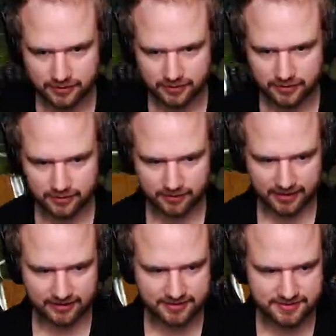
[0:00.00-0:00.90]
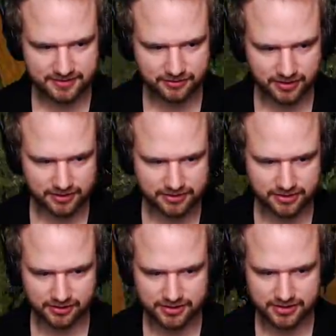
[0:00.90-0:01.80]
At least you can
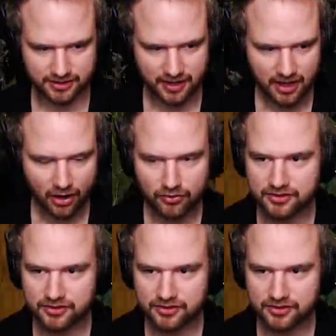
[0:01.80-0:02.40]
charge. Oh,